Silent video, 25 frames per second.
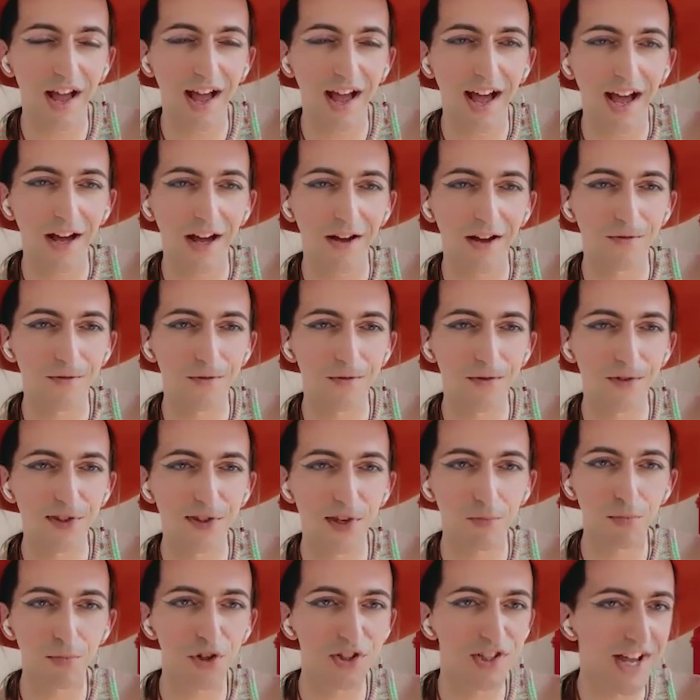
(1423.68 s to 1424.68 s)
have
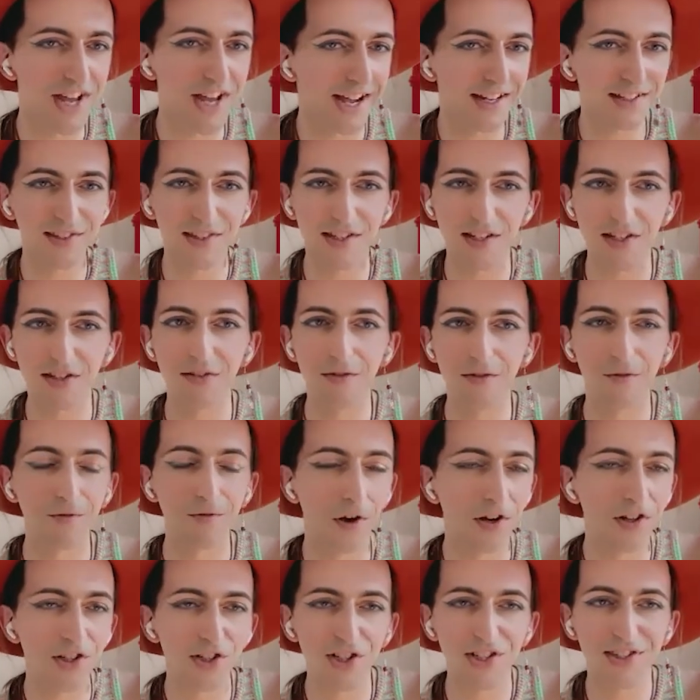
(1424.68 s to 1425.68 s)
some protected
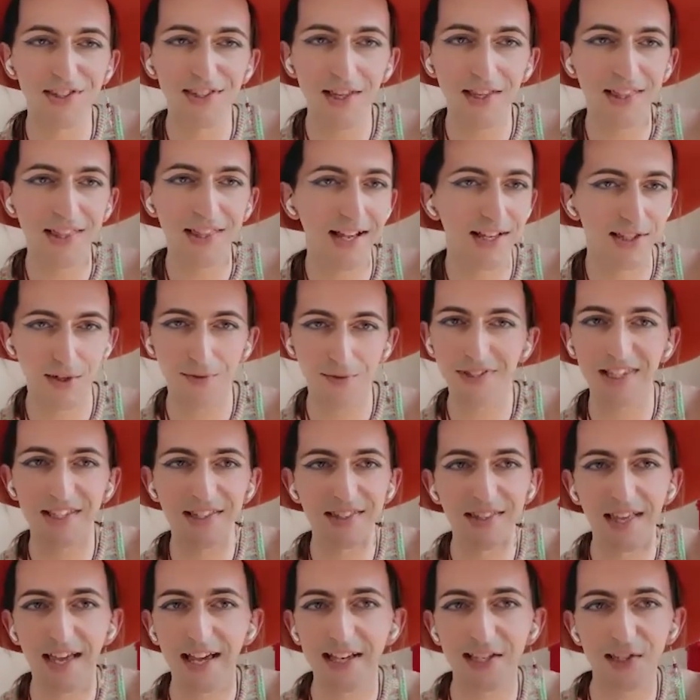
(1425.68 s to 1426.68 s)
functions in there. So in
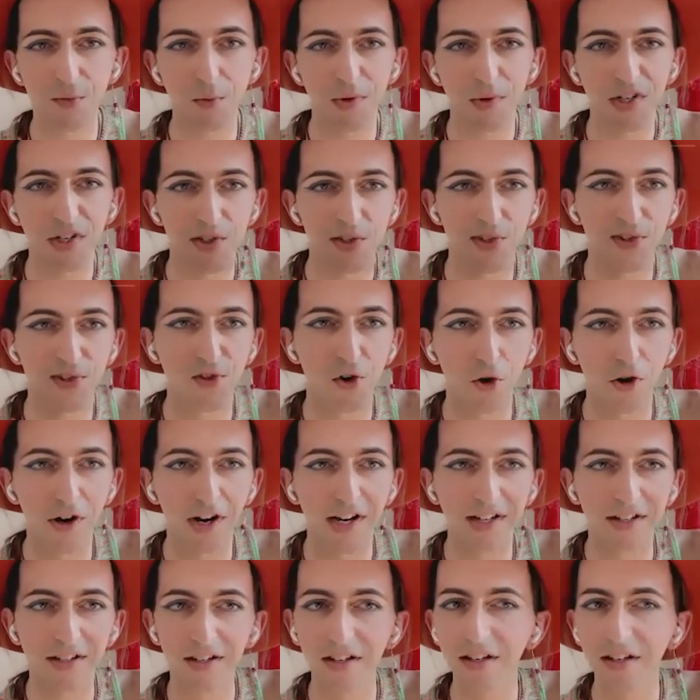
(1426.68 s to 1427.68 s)
this case, we're just
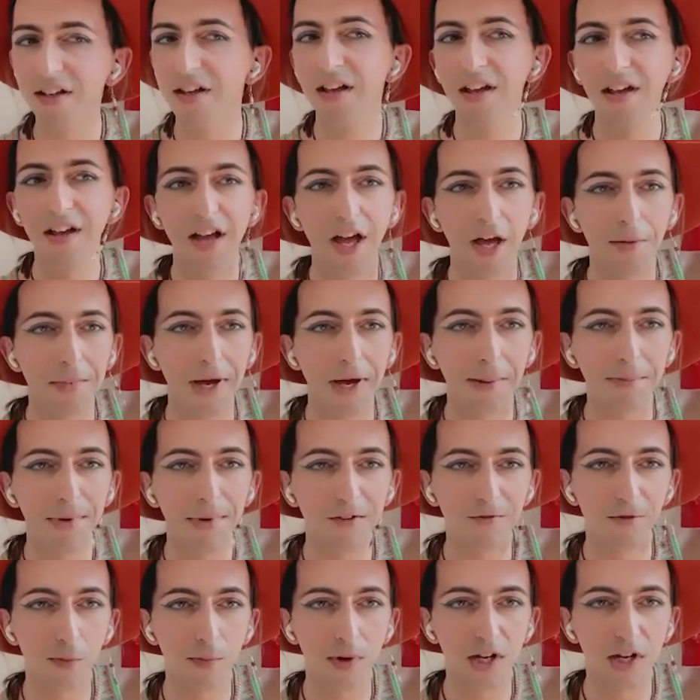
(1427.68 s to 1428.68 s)
storing
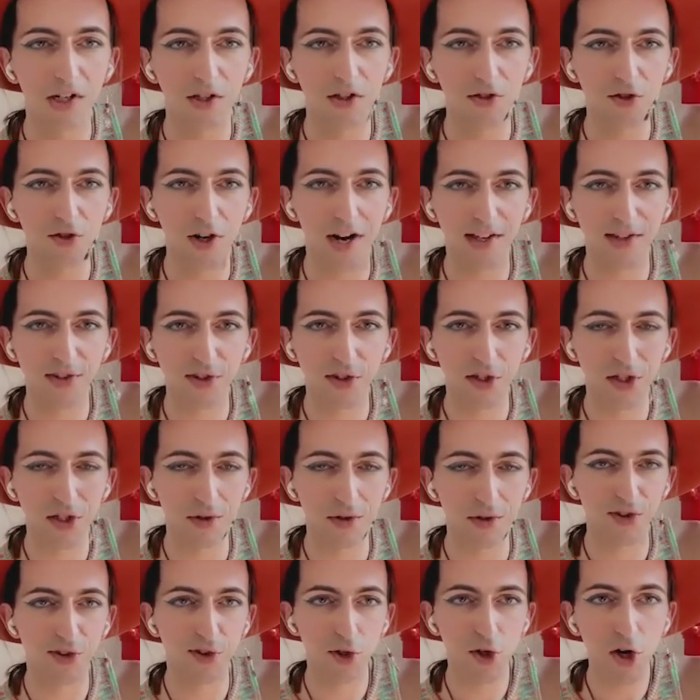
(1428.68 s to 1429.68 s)
mapping from an address to
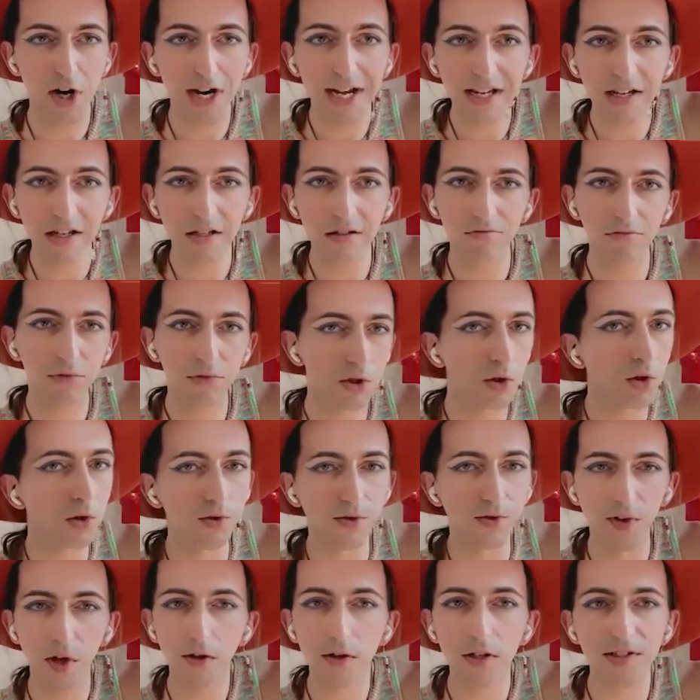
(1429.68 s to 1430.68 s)
a string
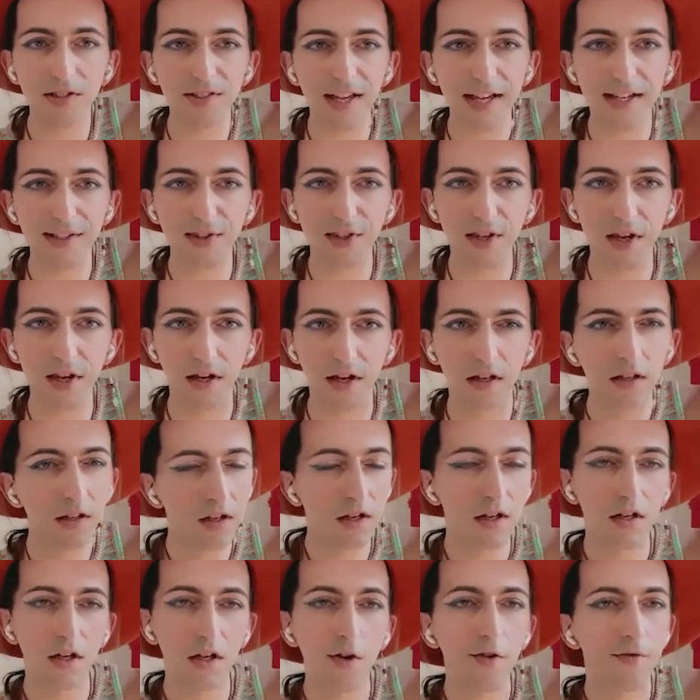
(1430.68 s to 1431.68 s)
called token data.
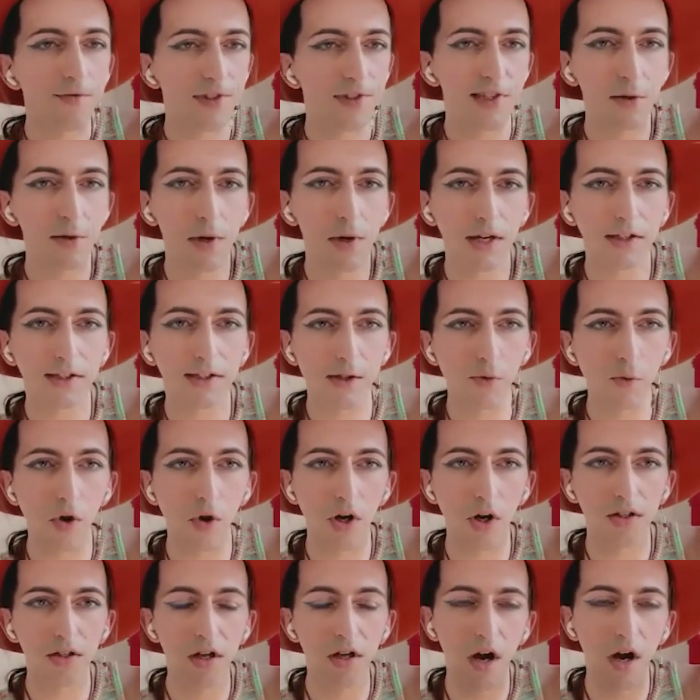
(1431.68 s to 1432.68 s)
So we only
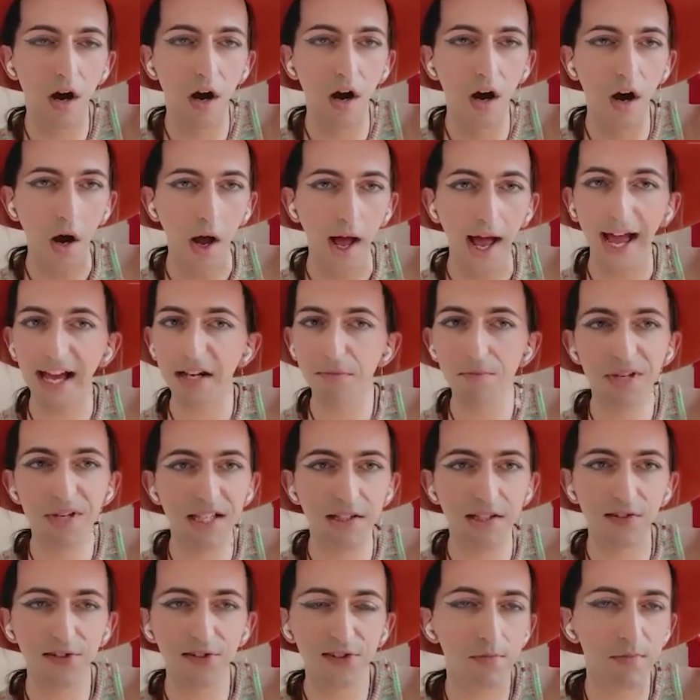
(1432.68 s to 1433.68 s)
want our
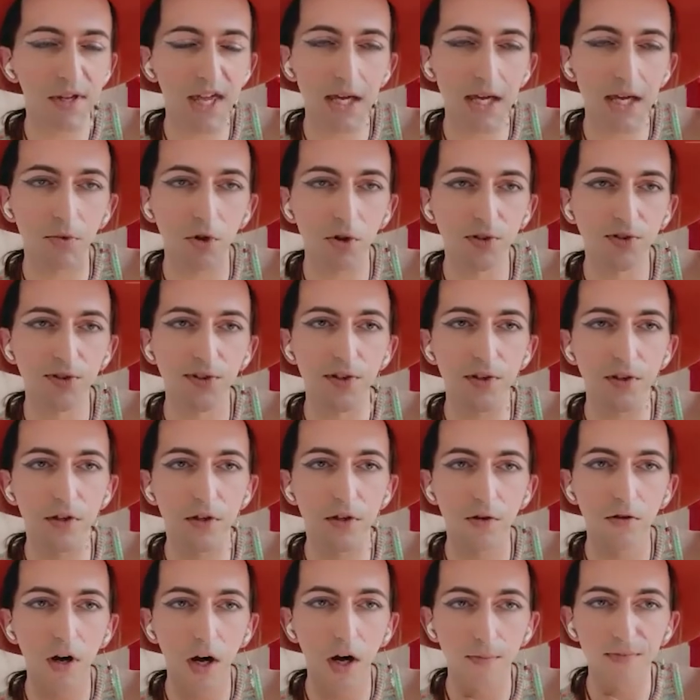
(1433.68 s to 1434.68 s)
admin to be able
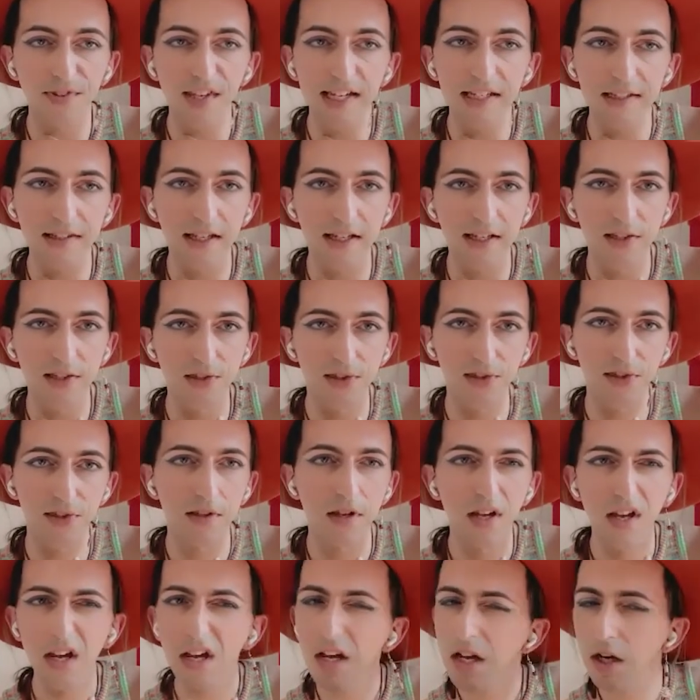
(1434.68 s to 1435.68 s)
to update
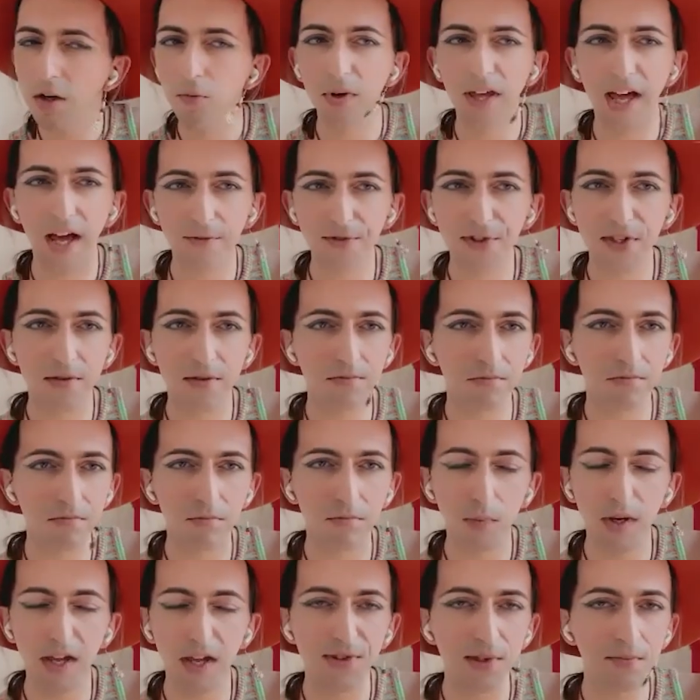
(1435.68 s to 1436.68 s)
this. We have
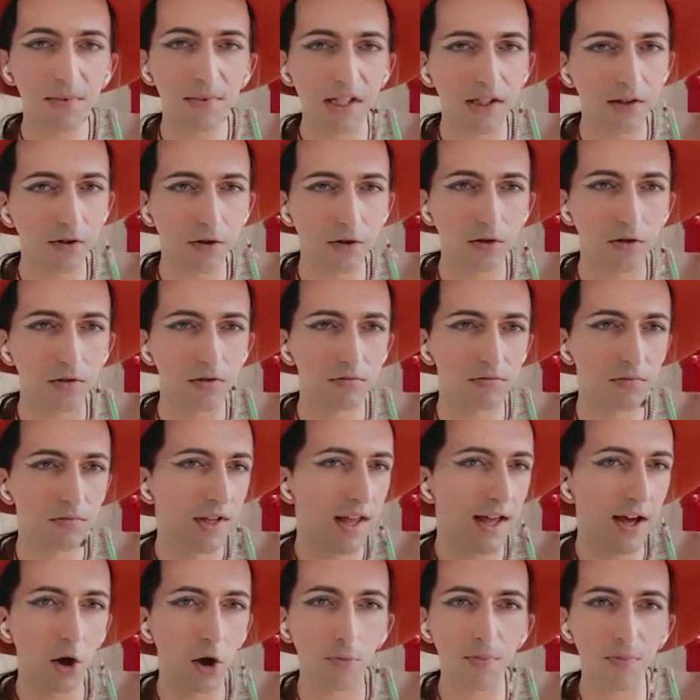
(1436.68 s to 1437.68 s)
some little
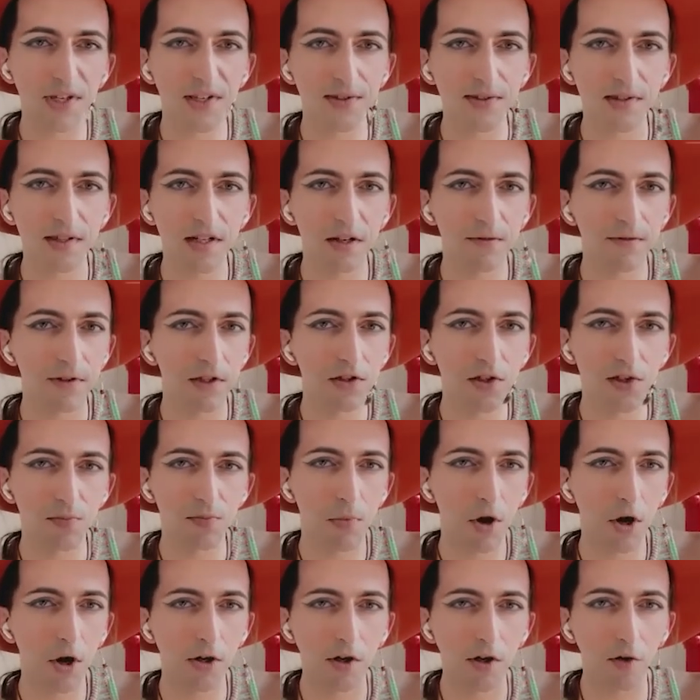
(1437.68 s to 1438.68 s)
helpers that if you
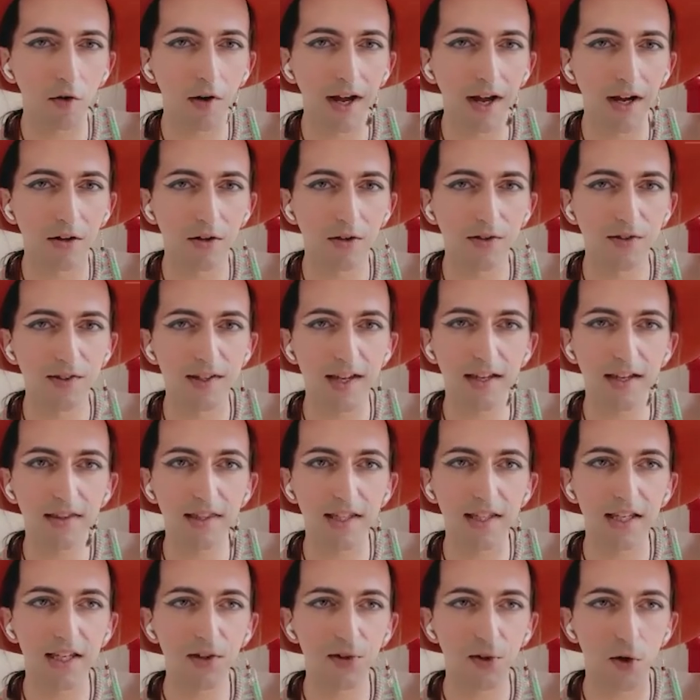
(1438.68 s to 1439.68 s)
just poke around in
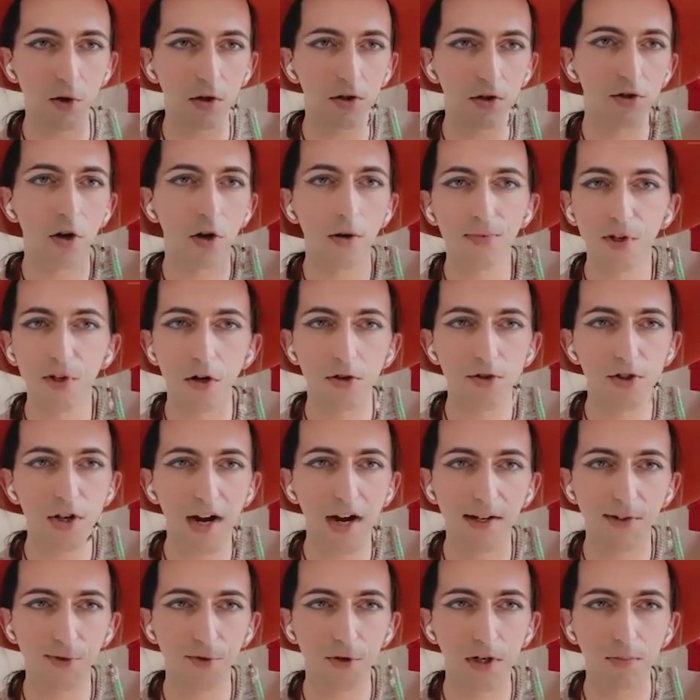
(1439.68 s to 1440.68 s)
the Zora drops
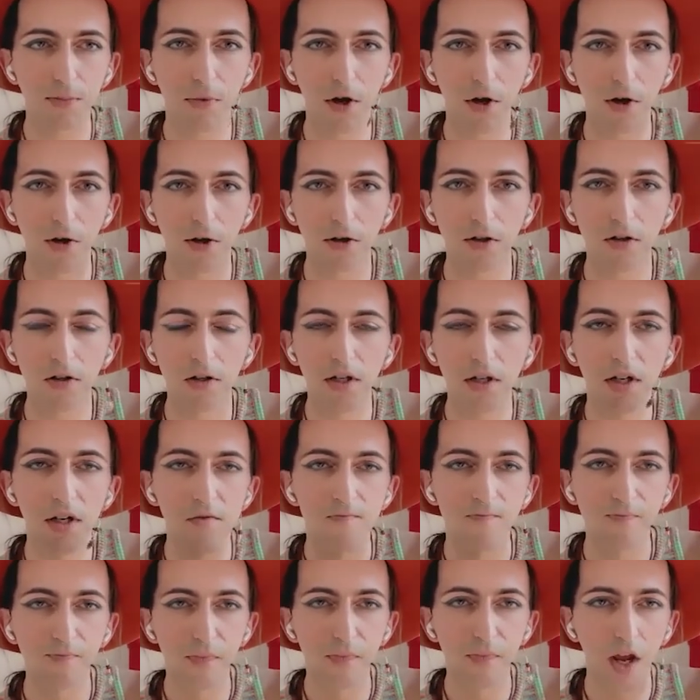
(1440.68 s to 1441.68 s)
contracts repo,
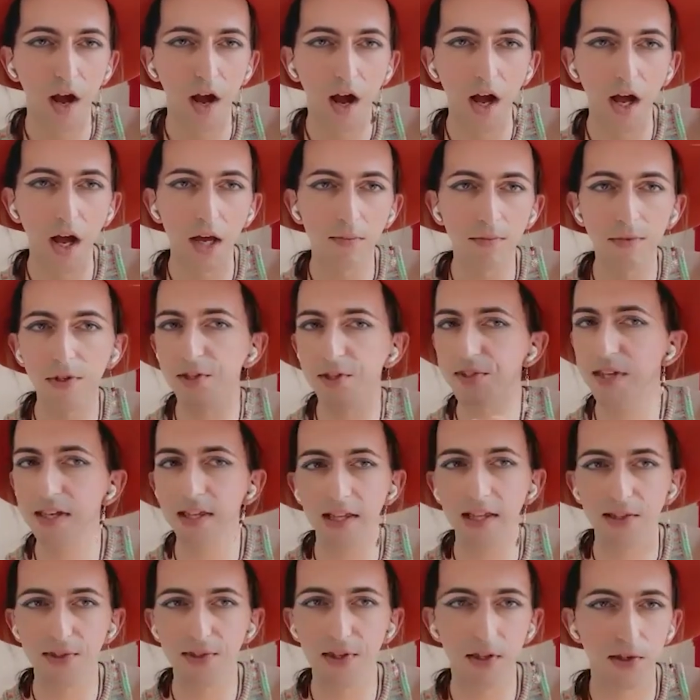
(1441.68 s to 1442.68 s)
you see
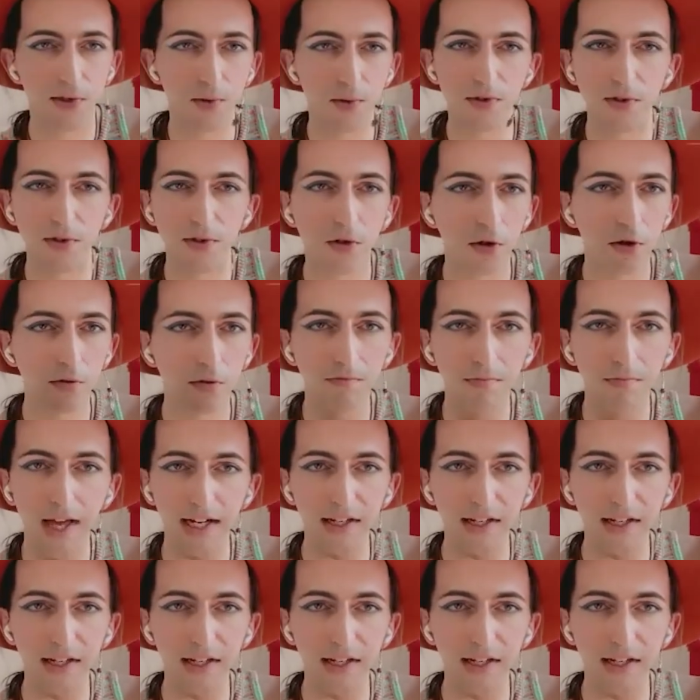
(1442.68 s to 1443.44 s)
this. So this one's called